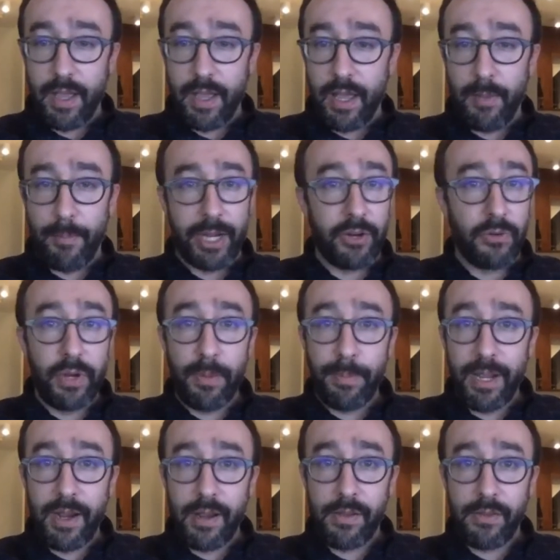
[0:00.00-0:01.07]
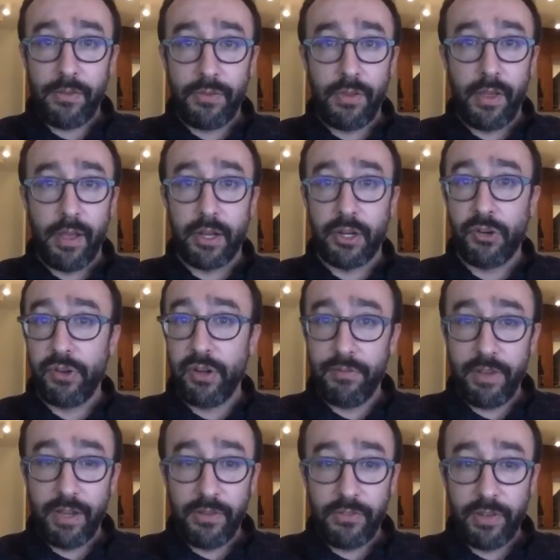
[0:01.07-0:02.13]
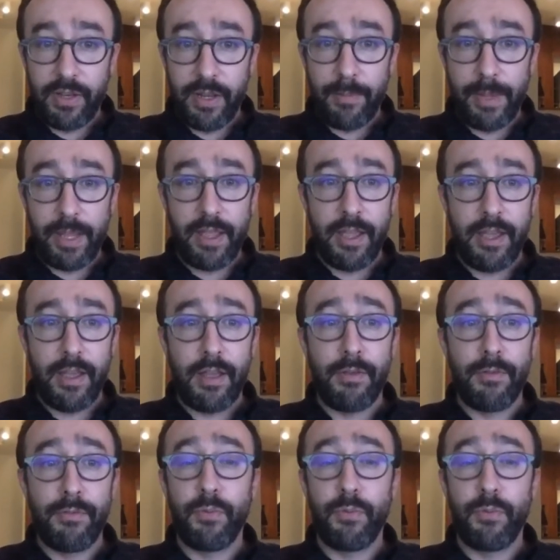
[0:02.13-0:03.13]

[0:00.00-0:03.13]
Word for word: Uh, my career path, uh, career advice that I may have,